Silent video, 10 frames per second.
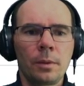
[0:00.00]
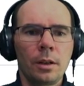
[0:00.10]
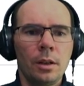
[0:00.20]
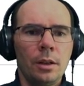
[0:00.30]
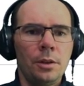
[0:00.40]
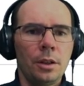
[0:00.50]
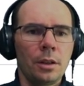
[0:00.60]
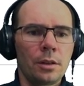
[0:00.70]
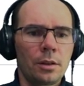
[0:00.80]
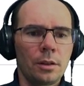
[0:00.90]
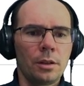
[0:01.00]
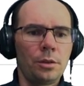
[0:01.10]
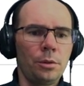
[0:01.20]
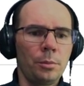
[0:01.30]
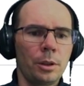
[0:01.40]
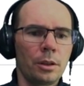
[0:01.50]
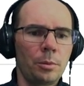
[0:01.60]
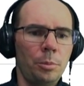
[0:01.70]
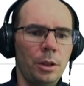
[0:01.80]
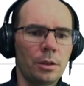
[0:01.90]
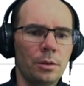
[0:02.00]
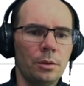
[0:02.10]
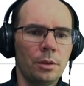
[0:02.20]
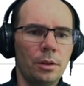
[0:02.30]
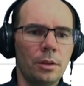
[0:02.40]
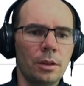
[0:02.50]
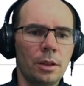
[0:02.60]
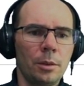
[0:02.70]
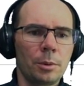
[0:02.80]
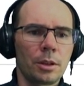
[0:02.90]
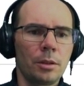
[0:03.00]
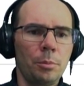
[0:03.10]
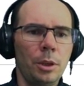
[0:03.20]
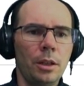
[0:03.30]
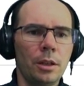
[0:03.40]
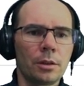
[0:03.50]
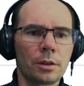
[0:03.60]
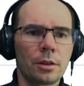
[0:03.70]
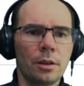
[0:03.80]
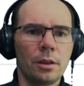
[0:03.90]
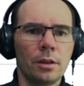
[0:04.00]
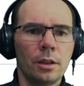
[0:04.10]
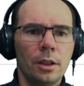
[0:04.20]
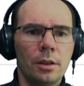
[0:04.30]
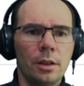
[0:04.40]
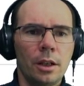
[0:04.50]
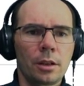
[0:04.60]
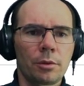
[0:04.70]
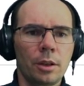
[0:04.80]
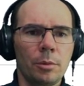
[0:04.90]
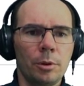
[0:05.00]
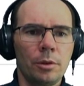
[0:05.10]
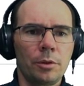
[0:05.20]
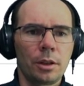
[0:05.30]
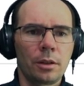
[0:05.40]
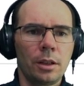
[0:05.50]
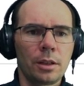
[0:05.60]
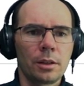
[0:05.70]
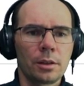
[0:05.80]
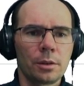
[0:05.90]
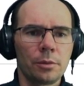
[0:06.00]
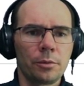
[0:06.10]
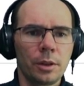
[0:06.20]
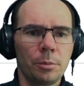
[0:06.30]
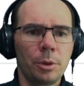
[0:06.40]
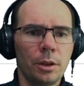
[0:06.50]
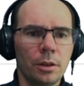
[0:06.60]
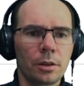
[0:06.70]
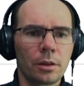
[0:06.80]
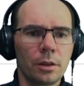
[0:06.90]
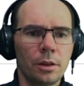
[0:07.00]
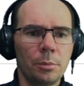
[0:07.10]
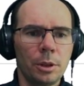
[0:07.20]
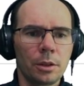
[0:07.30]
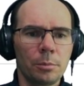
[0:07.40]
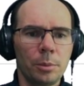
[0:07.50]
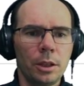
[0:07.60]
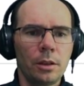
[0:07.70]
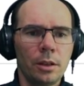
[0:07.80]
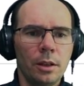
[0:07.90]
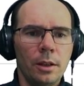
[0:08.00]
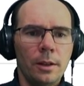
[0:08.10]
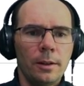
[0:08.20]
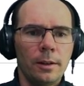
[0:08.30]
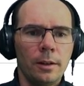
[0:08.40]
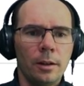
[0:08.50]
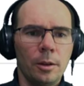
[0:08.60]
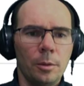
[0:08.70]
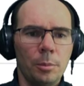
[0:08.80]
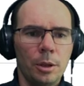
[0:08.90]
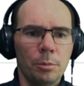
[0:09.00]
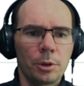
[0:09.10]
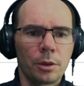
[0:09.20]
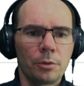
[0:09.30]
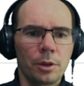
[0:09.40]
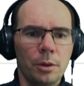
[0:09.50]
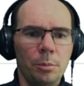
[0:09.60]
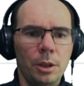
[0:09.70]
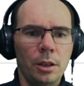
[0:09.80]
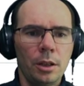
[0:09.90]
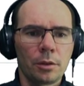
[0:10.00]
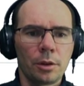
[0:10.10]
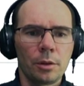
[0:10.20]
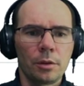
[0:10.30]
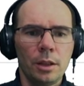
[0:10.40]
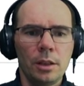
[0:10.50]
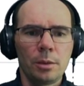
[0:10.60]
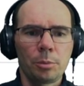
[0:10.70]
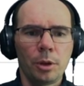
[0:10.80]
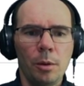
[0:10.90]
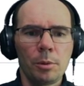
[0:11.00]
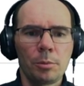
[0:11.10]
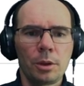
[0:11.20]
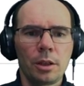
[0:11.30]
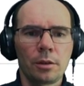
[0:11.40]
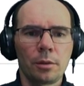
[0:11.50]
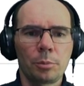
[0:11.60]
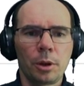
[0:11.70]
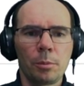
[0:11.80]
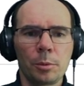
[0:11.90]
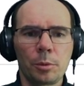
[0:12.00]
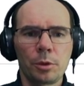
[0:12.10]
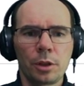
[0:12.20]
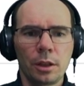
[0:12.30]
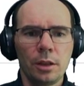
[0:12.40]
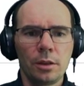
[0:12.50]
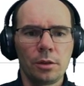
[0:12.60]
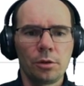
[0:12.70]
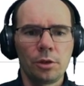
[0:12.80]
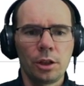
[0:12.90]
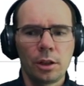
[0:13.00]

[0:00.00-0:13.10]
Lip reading: And assuming that P is not the same as NP, here's the diagram of the classes of NP hard and NP complete being part of NP. Here are the easy problems. Here are the problems which are easy to check.